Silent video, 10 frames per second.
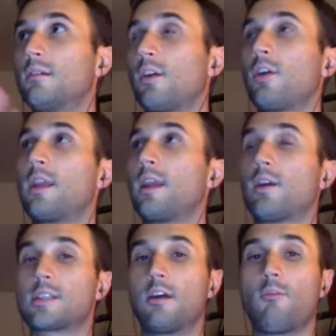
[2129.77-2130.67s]
hurting
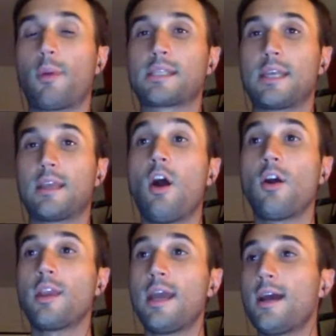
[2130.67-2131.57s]
ourselves by saying, oh
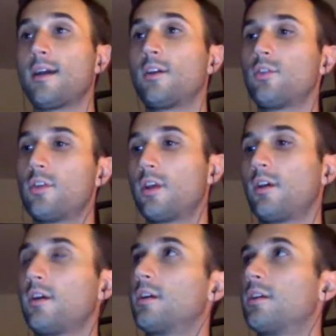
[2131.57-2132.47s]
yeah, go to
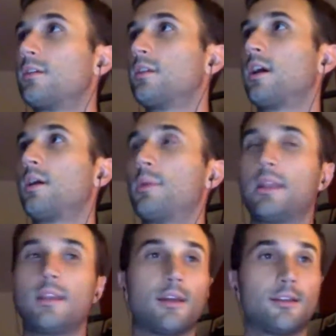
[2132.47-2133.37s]
the hub
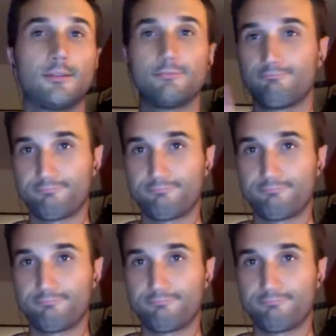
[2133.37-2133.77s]
in